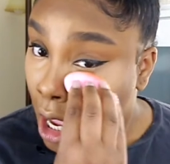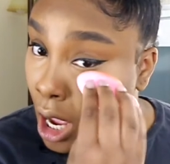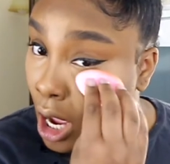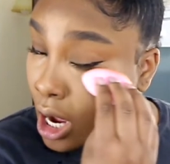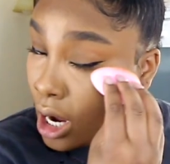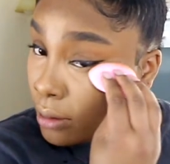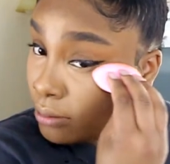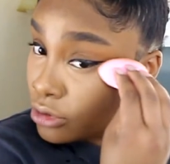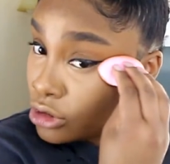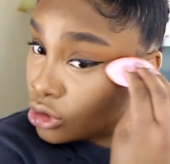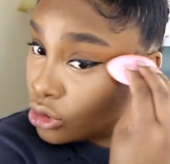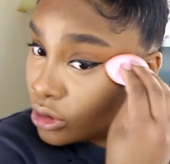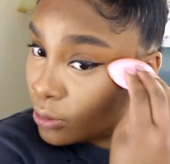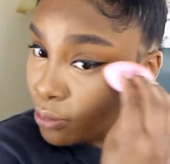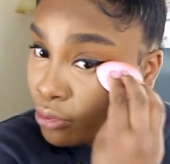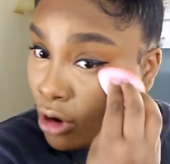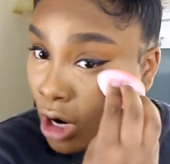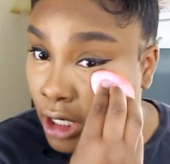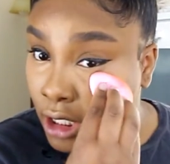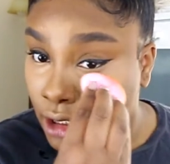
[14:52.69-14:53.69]
So the
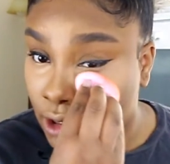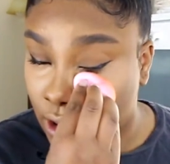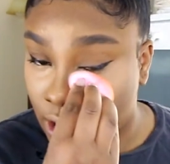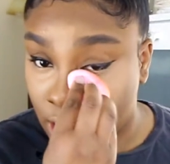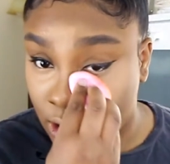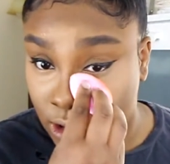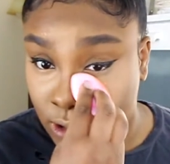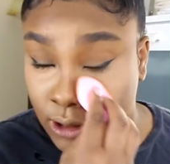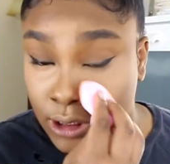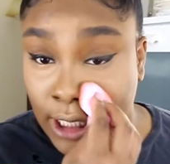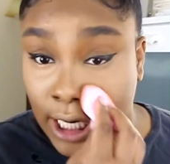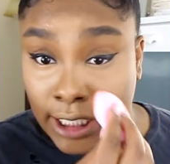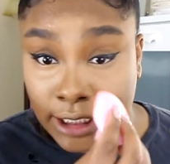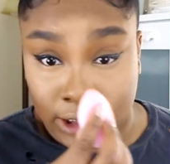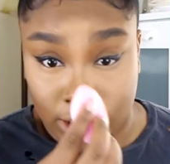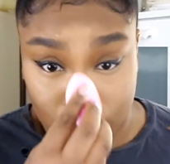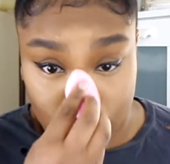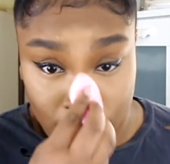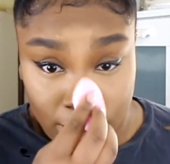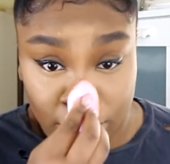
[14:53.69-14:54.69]
product is
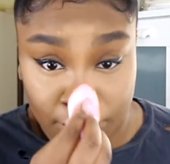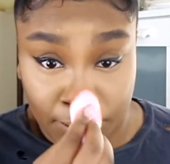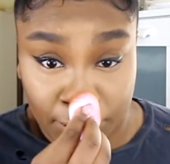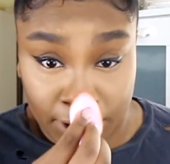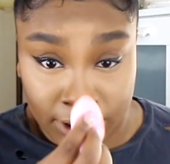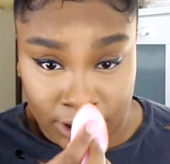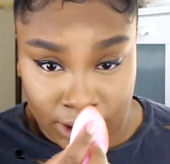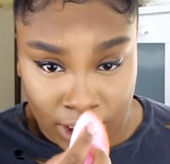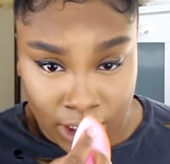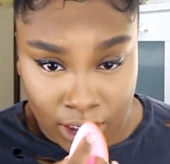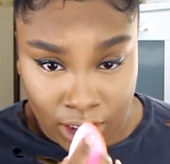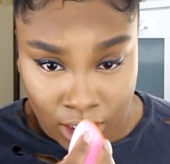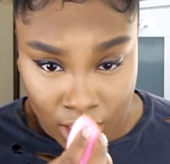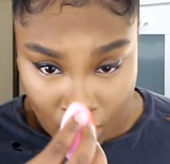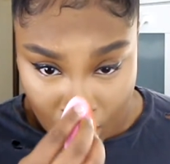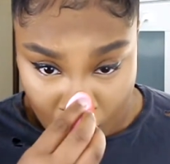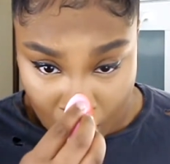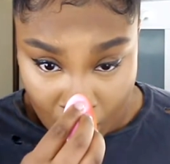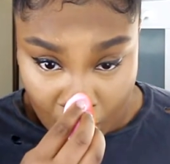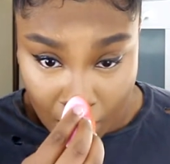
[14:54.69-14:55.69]
nicely dispersing
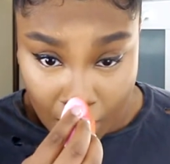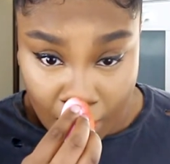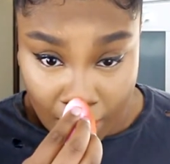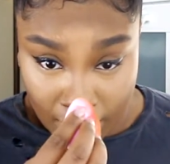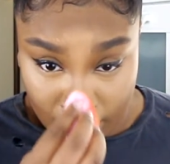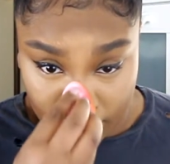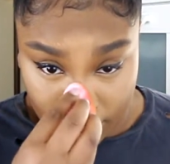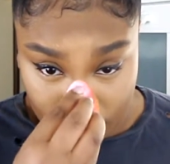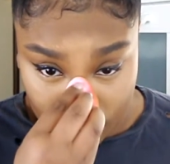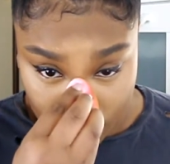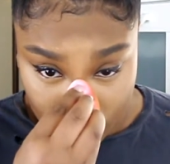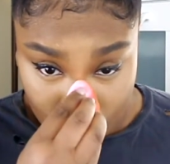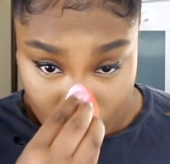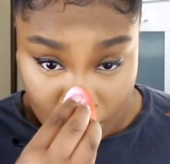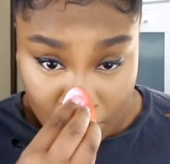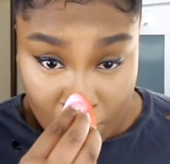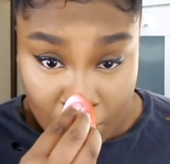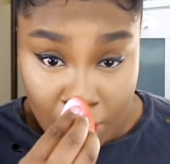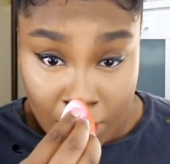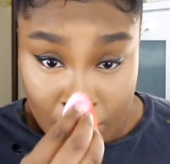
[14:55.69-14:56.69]
on
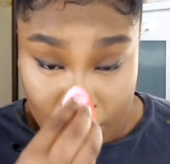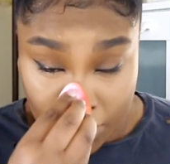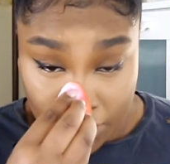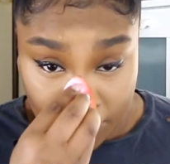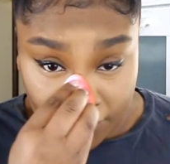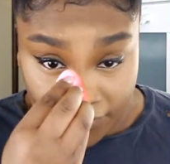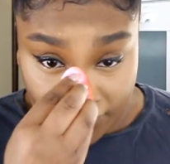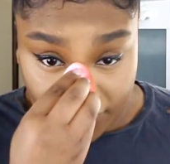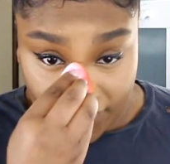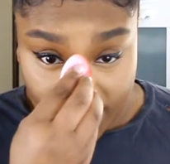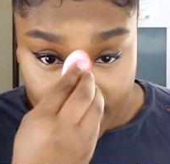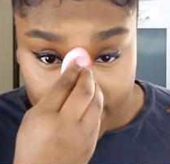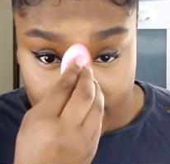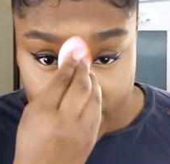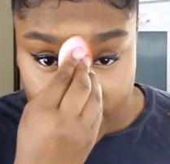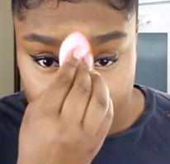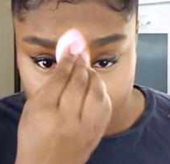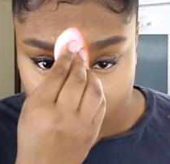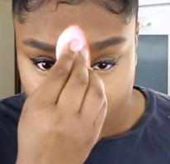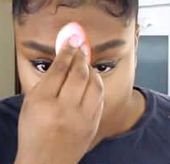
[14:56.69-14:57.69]
your
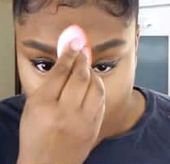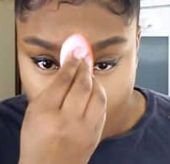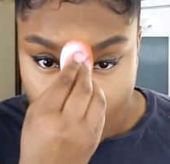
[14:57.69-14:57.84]
face.